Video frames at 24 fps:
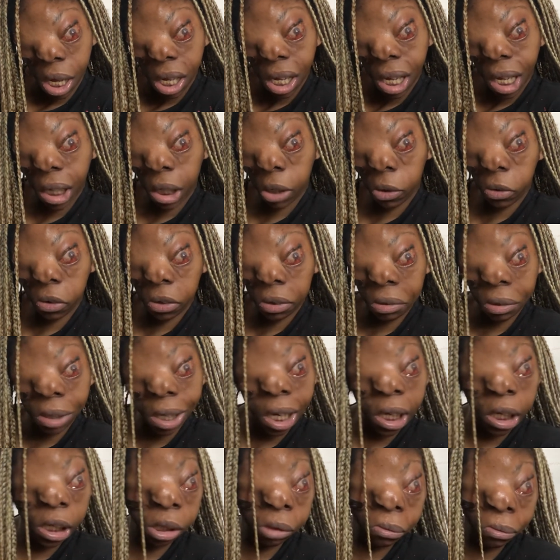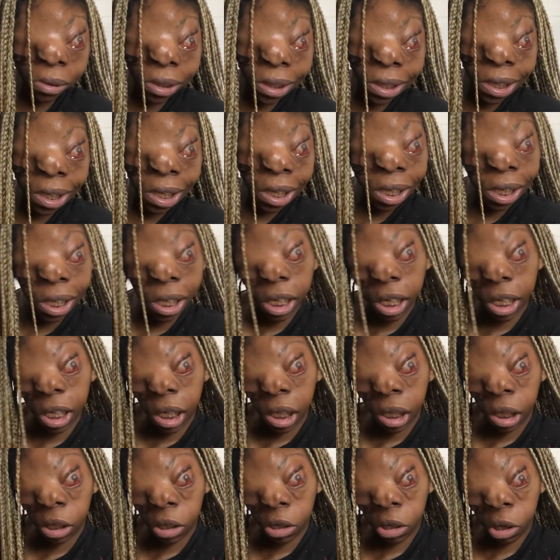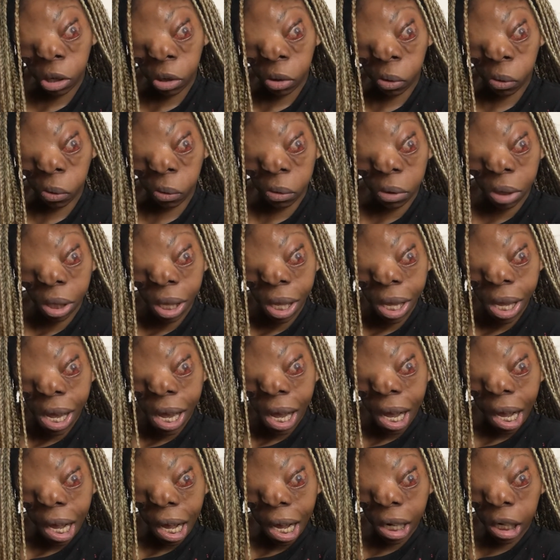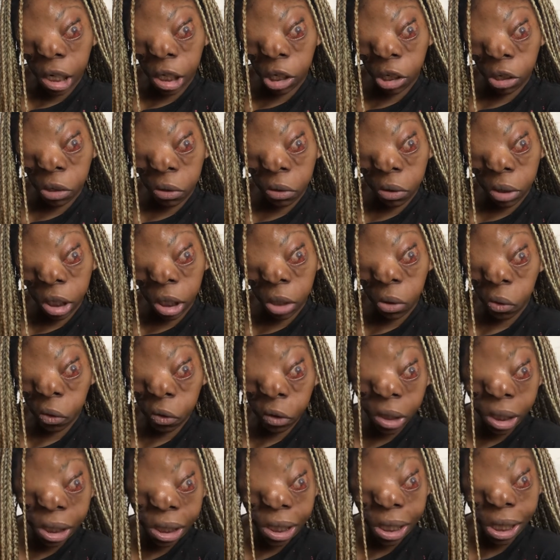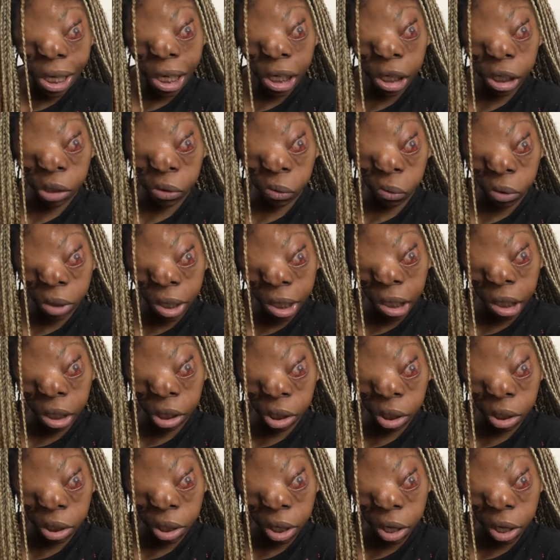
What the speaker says: I don't feel like doing anything, so I literally already, I do things